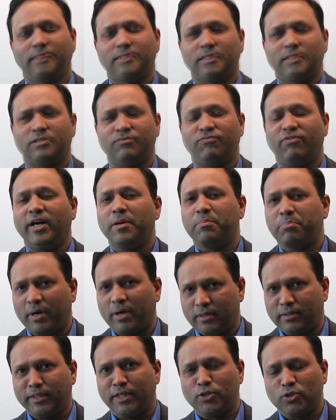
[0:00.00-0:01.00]
It's a very
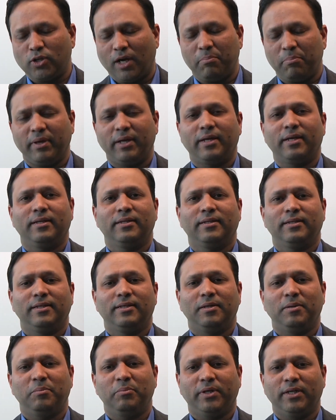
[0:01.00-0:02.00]
pertinent topic
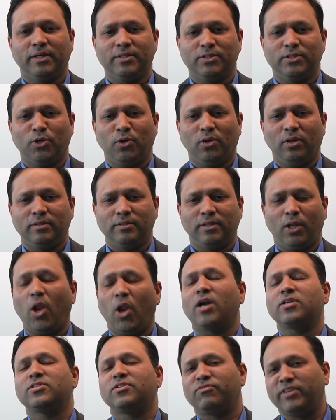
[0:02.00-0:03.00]
uh, because, you know,
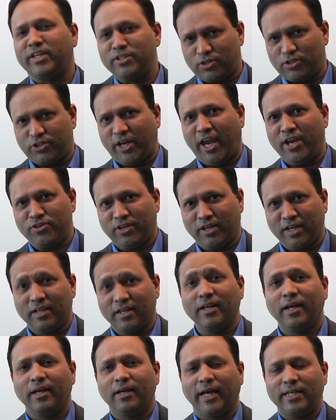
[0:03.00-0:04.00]
lots of things are changing
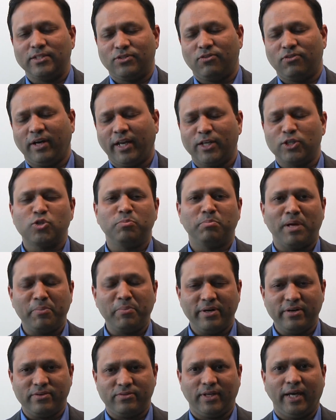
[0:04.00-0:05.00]
in, uh, as it relates to
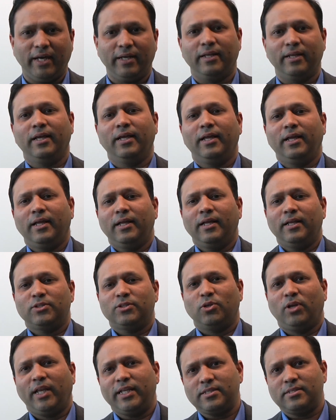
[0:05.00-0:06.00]
memory design.
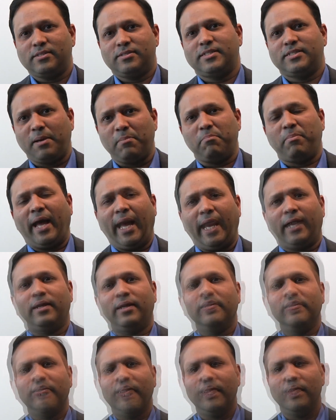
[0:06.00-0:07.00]
So let's step back
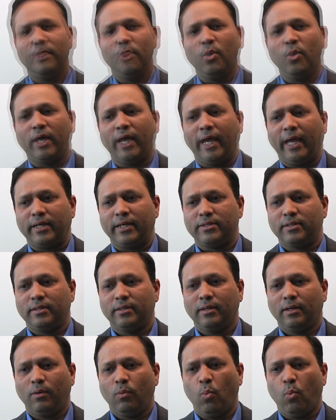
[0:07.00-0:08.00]
and look at
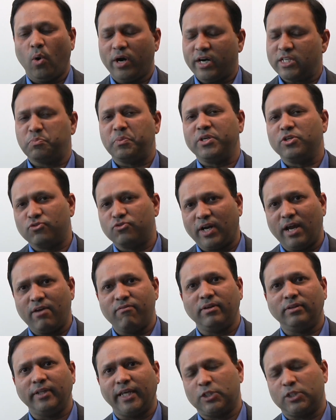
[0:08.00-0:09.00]
what has been
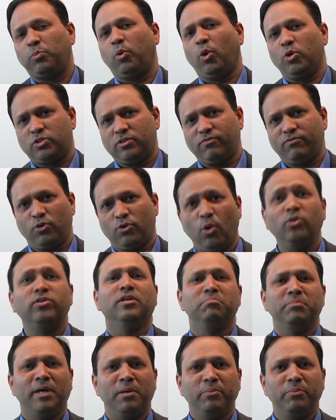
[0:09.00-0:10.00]
driving the explosive growth
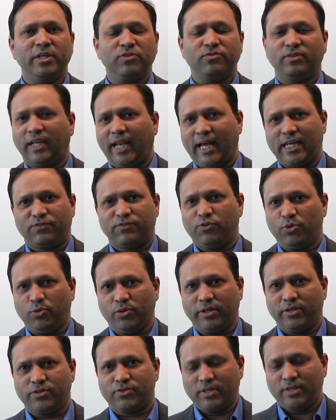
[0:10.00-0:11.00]
in memories for the last few
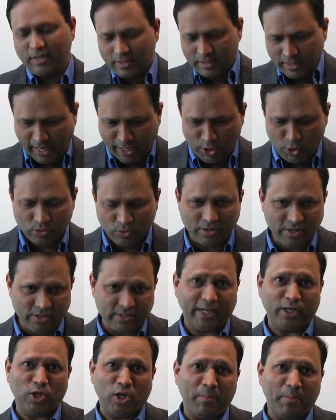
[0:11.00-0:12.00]
years? I know there is
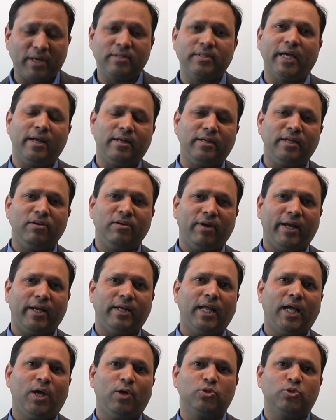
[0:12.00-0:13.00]
economic tightening right
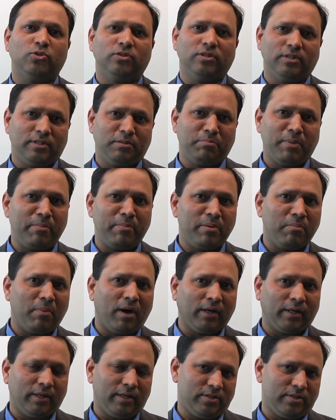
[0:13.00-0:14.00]
now, so the, the memory
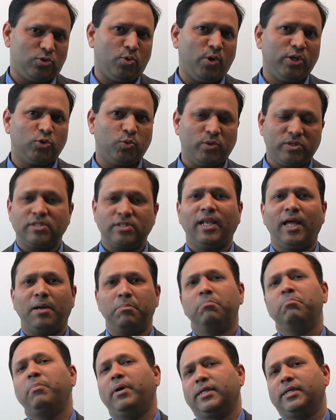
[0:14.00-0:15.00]
market is going through a slump,
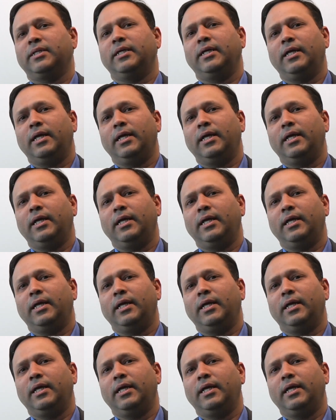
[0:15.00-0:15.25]
but